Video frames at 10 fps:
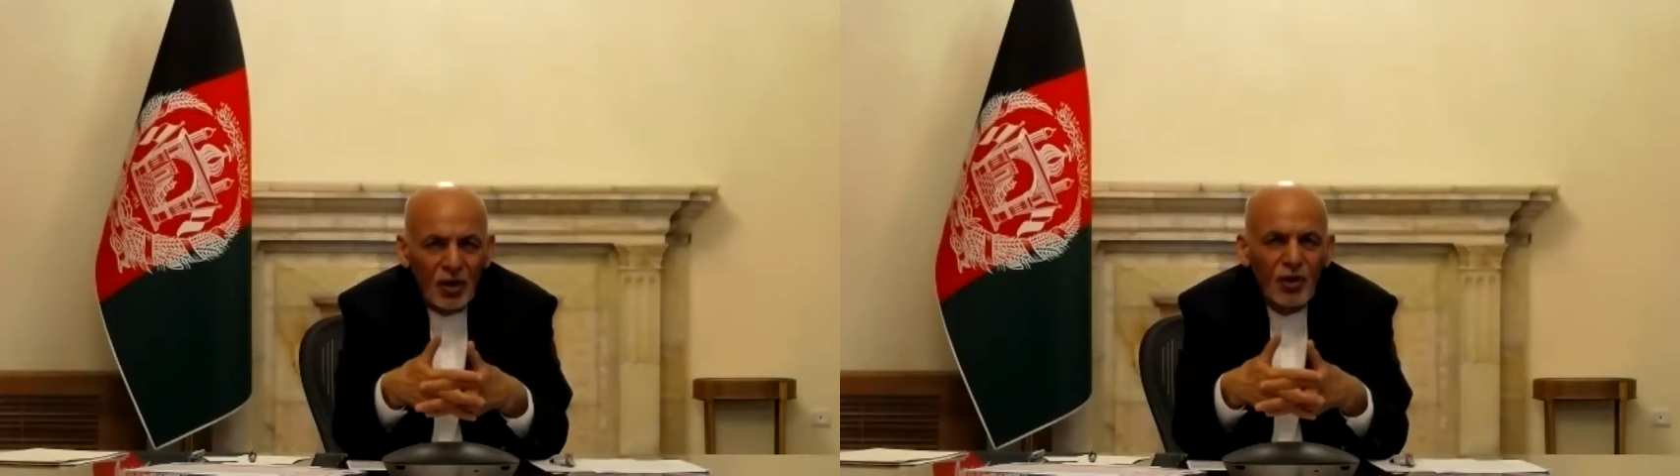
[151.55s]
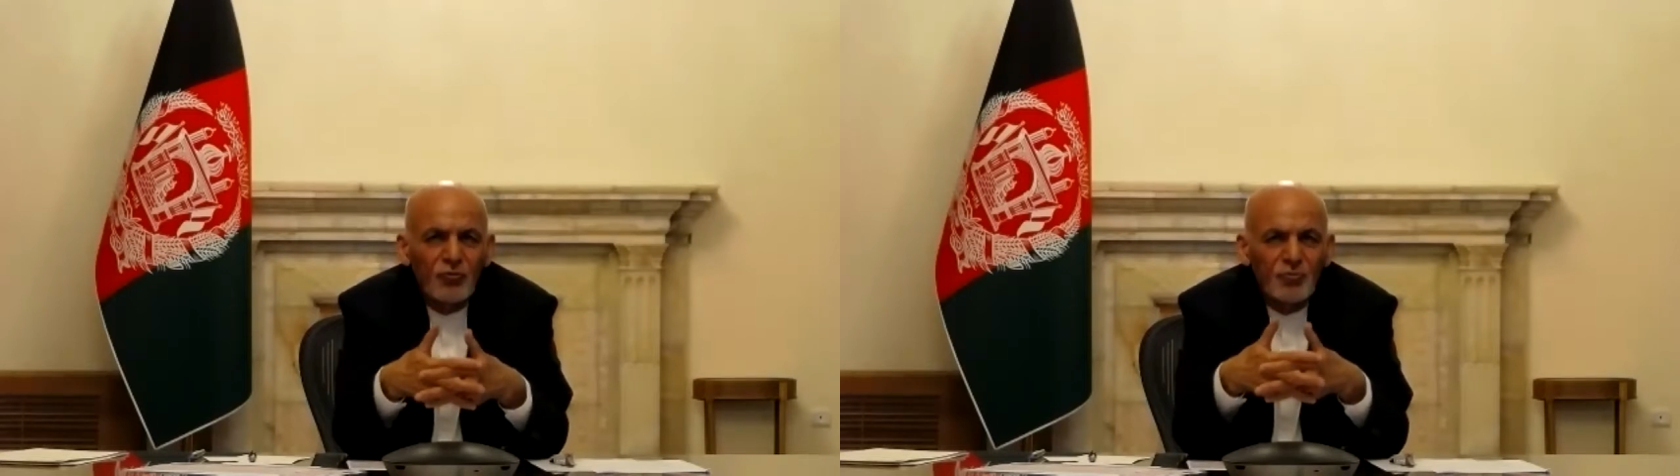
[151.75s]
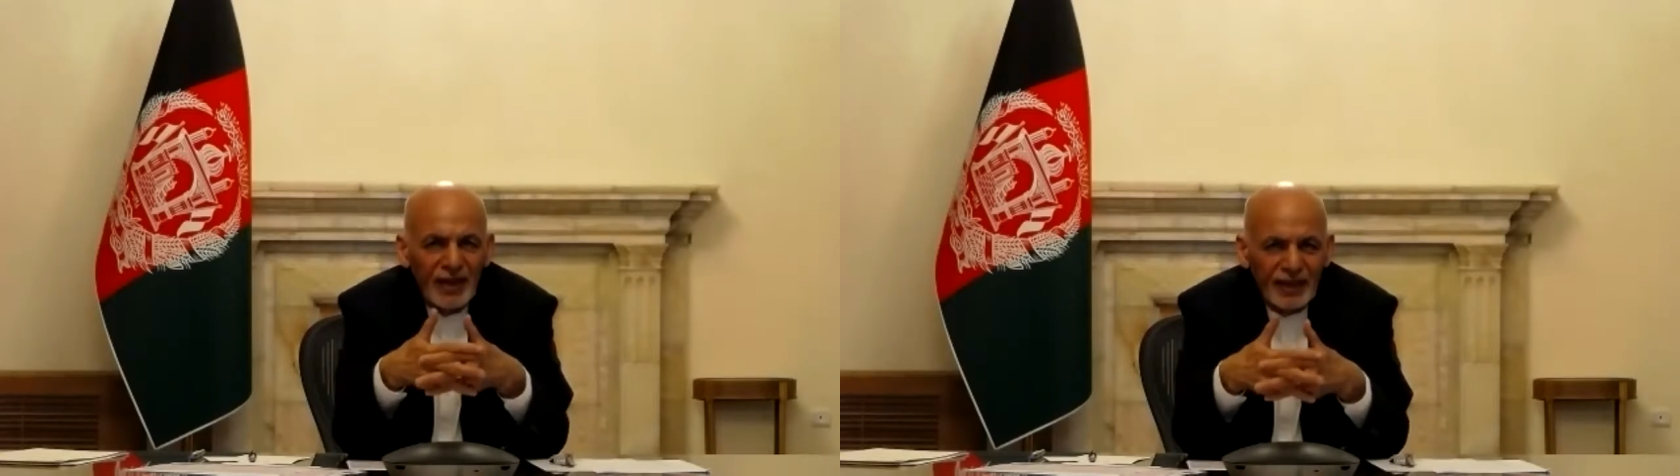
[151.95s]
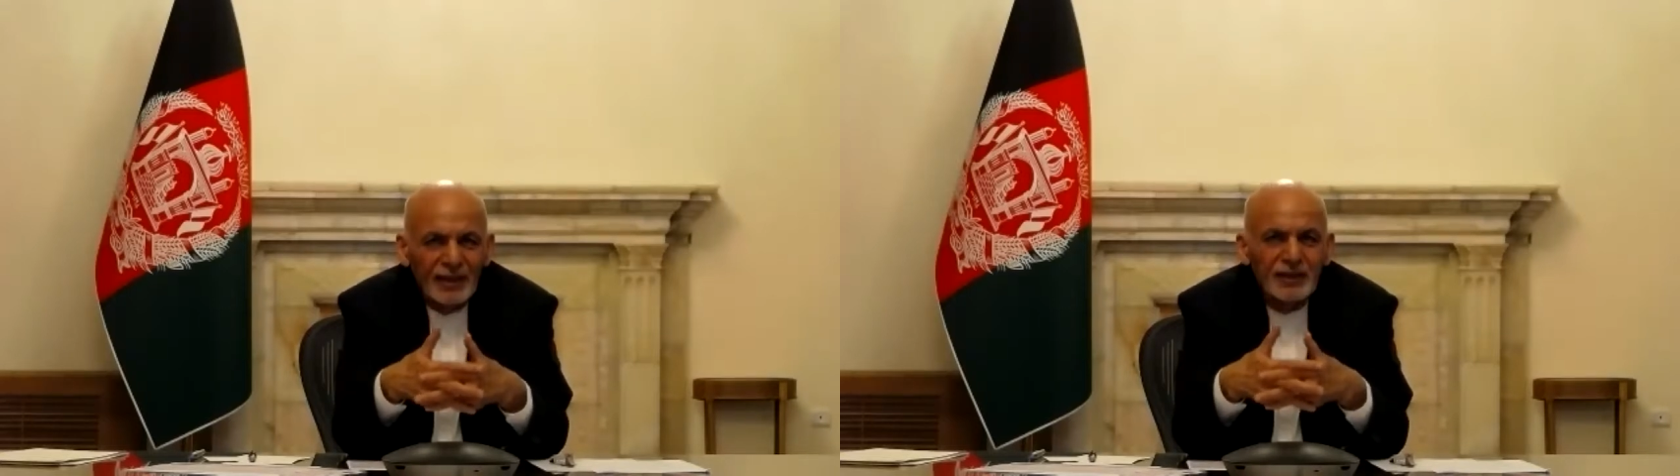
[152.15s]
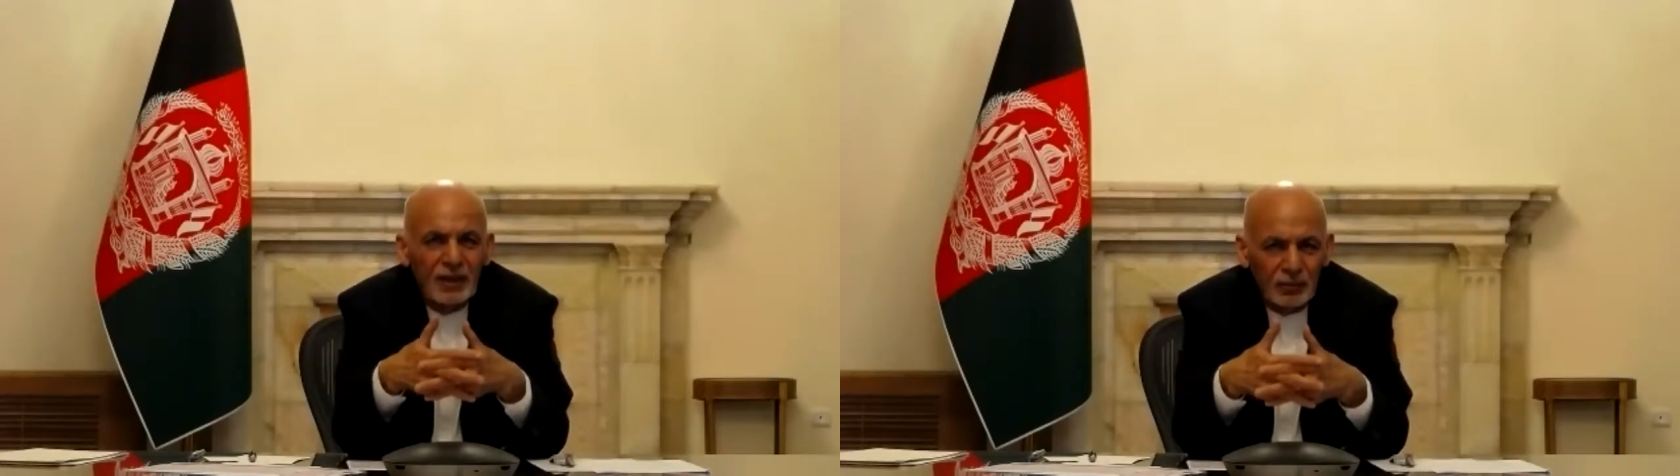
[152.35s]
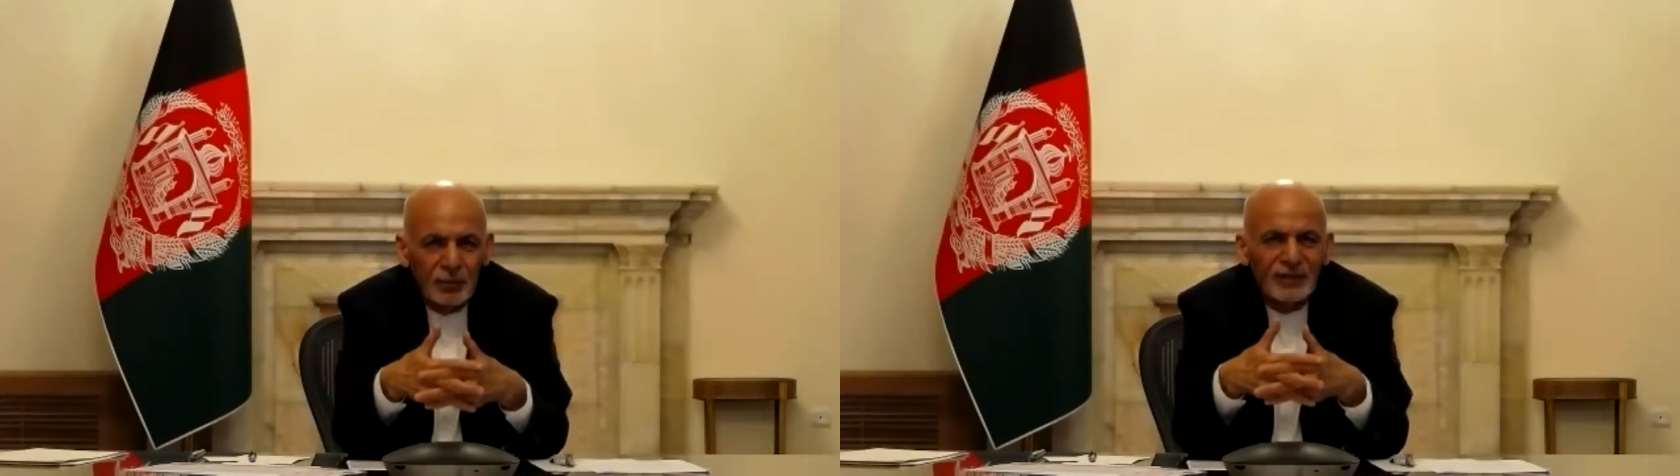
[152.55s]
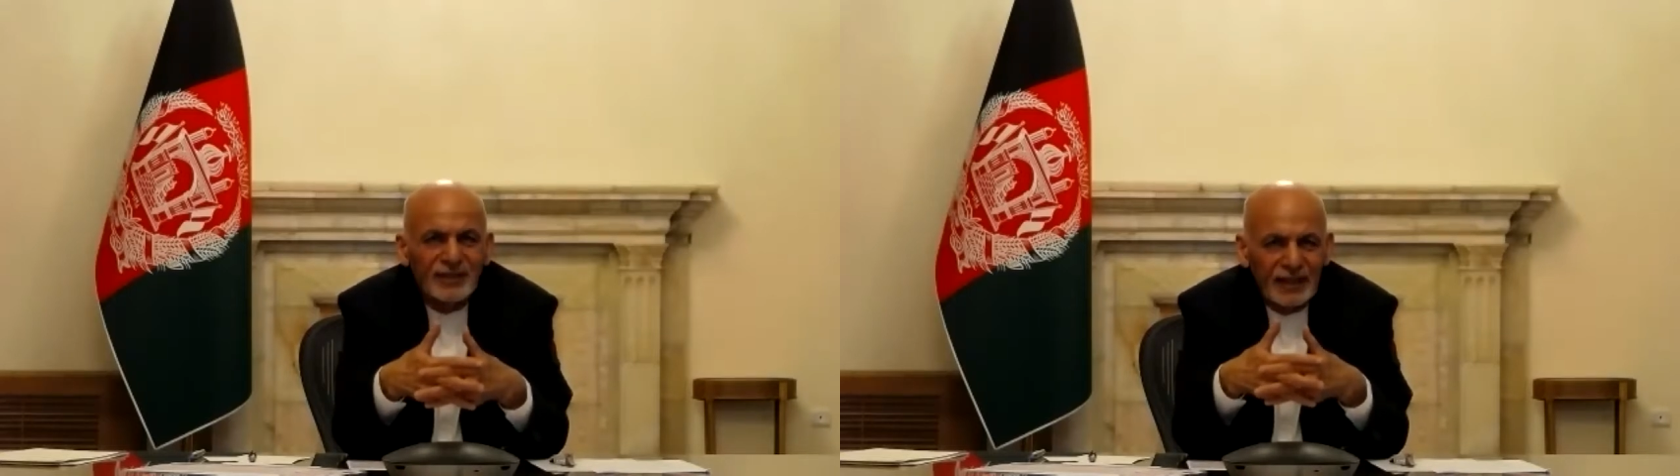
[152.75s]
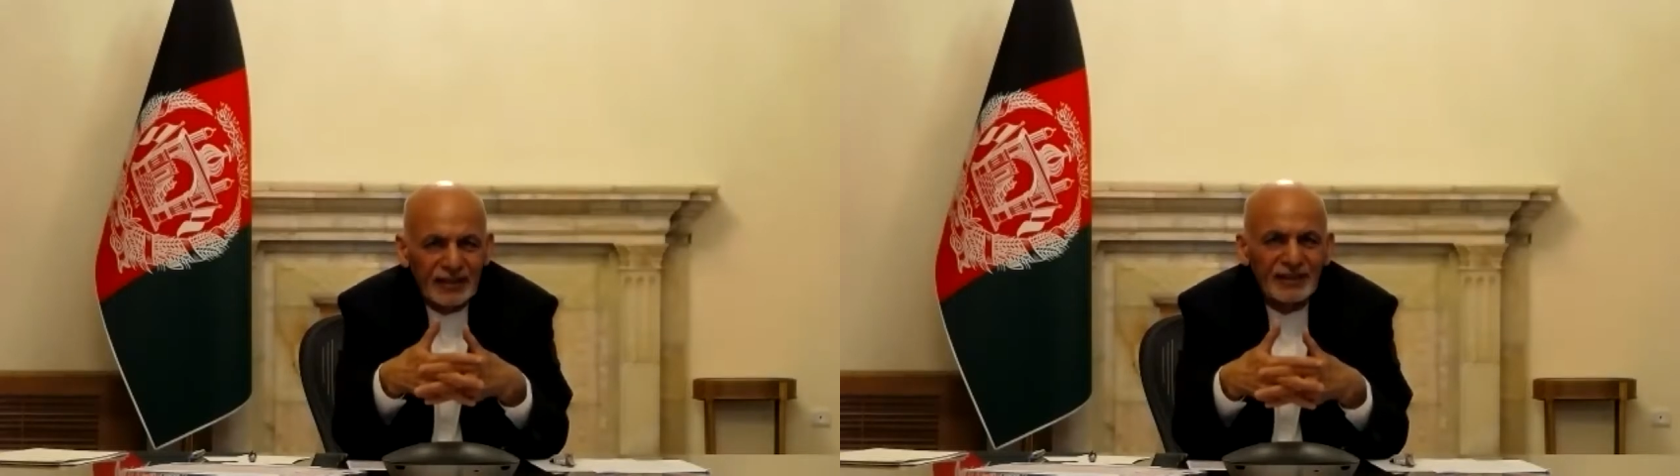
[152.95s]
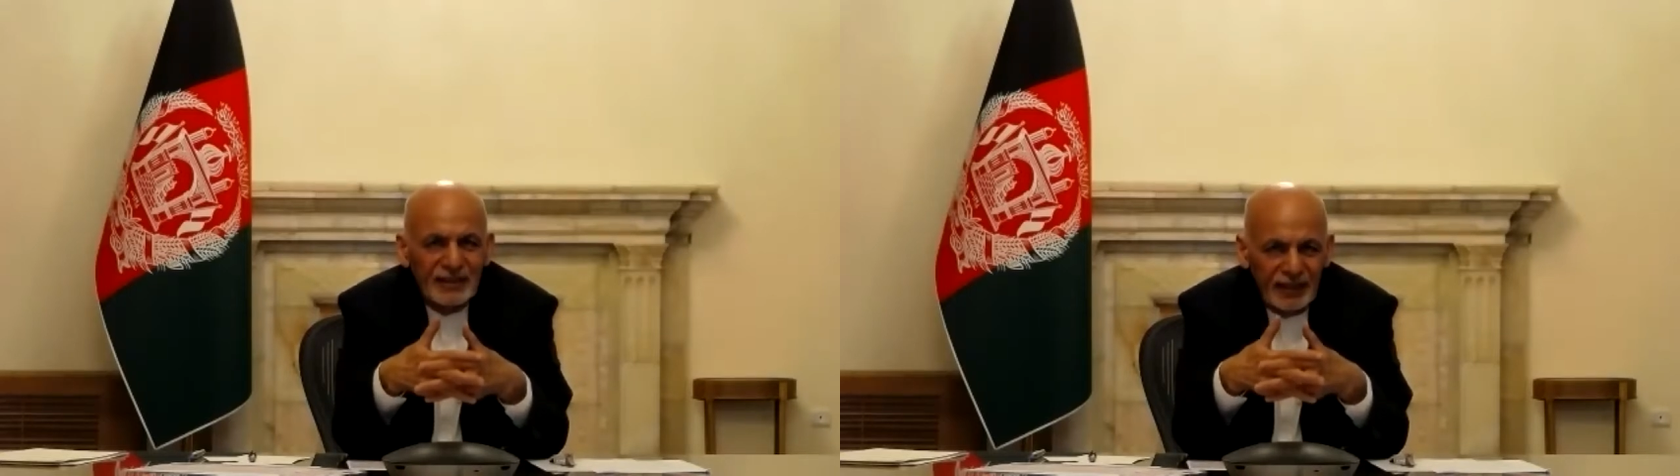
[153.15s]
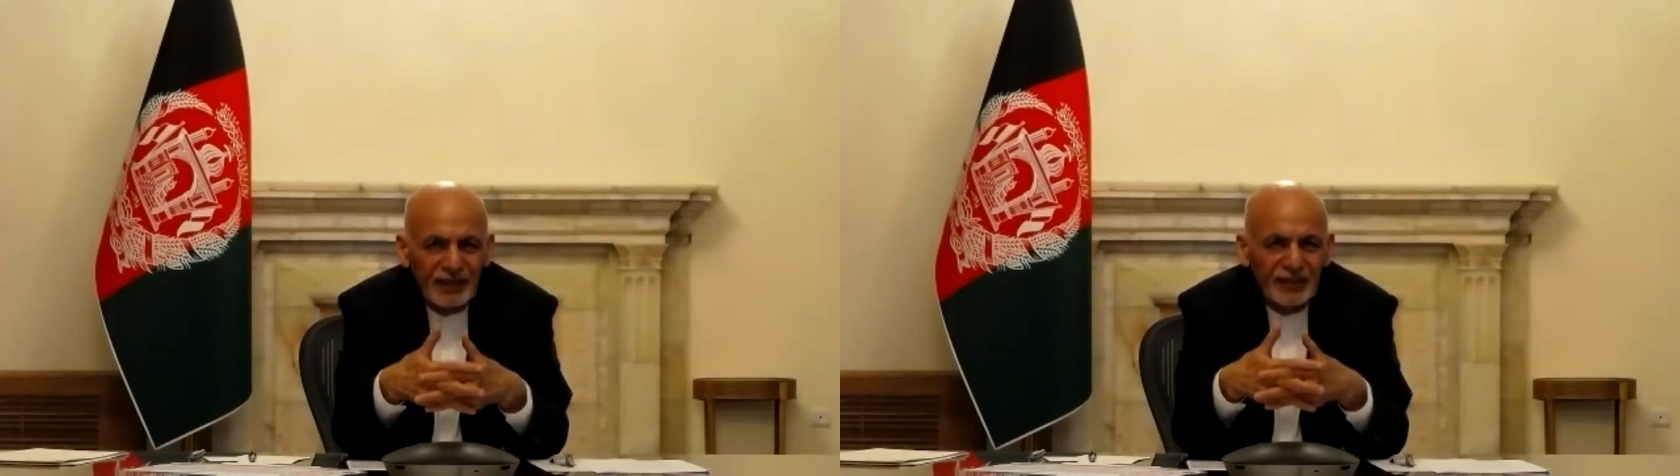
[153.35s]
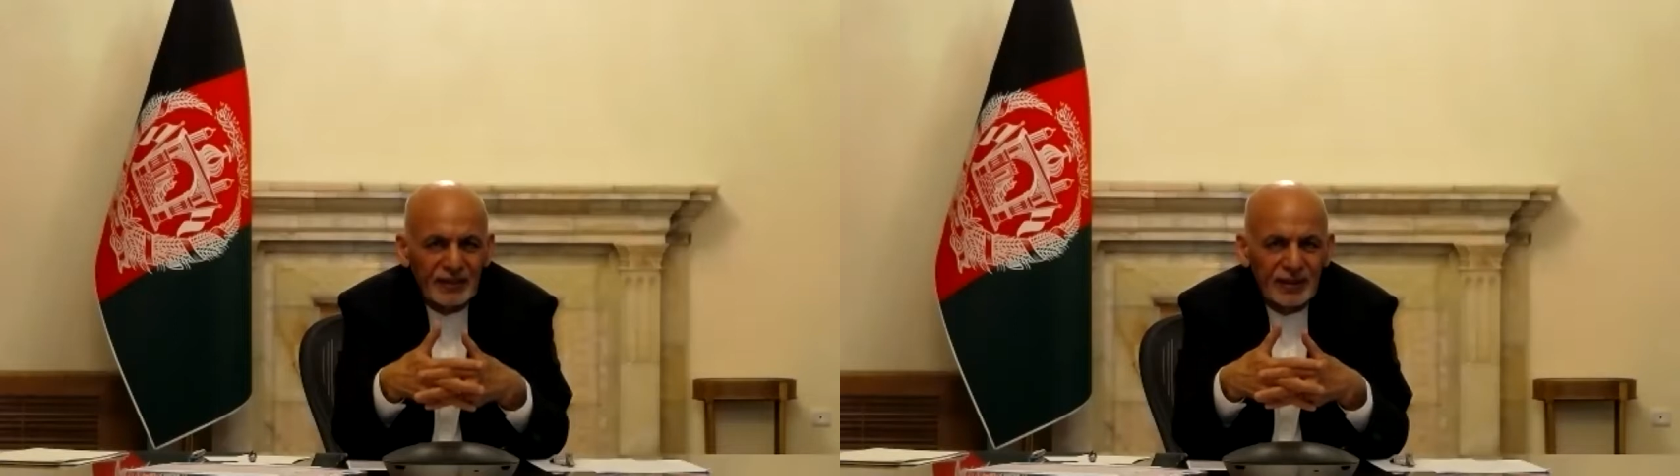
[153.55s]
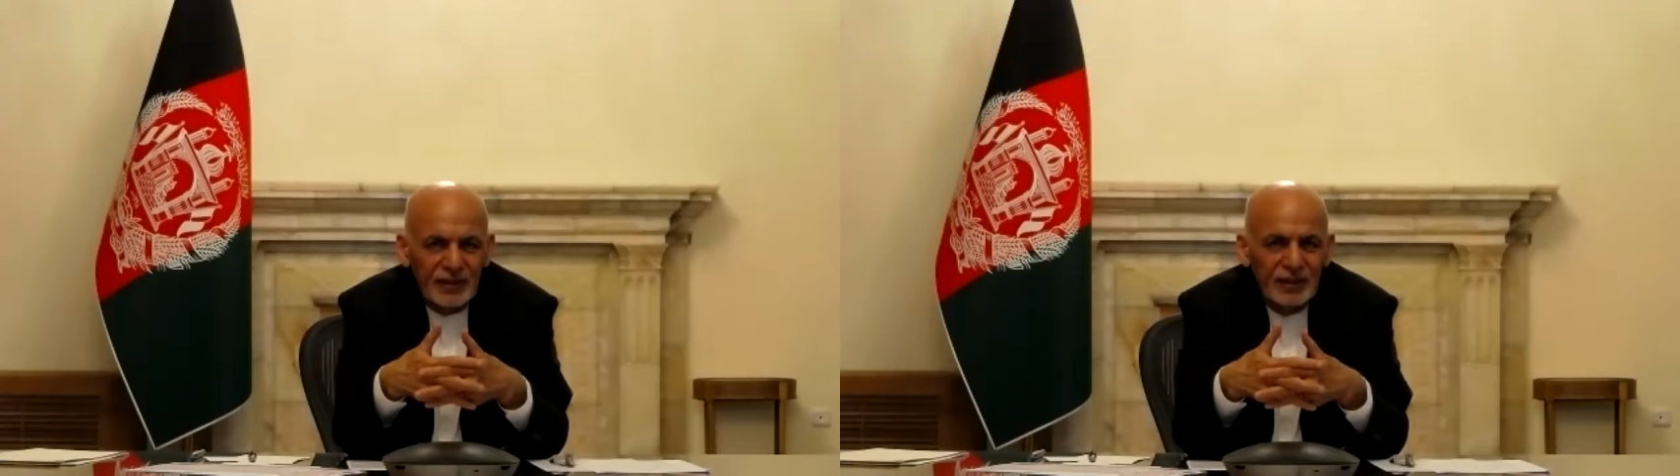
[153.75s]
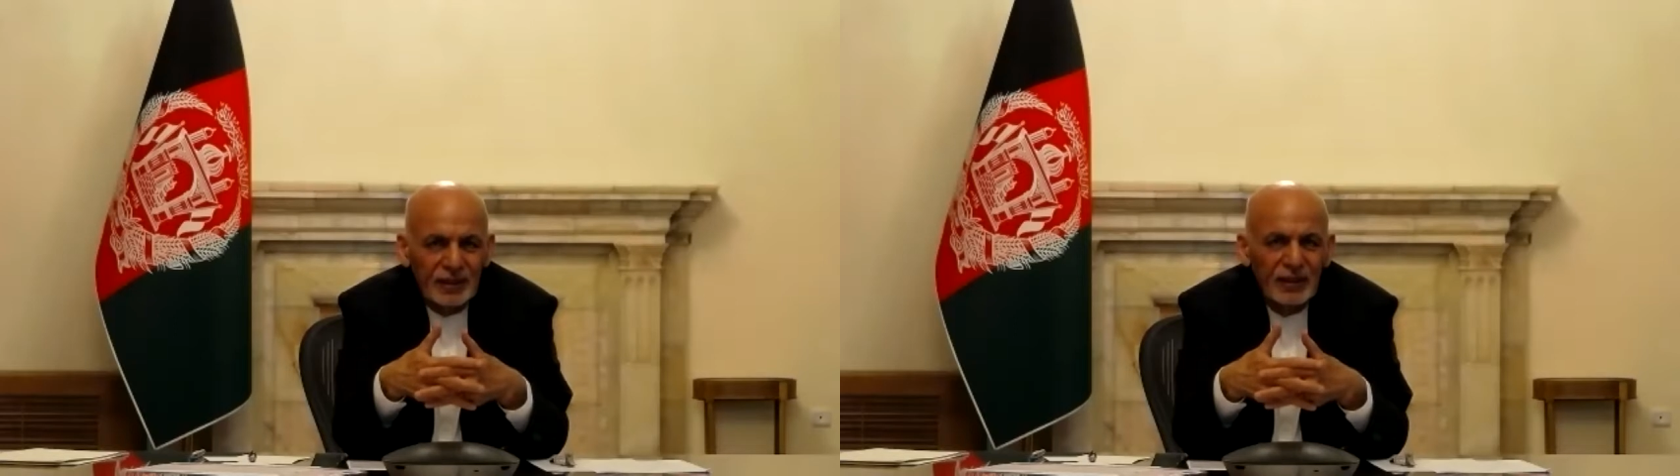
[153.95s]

of making Taliban think seriously.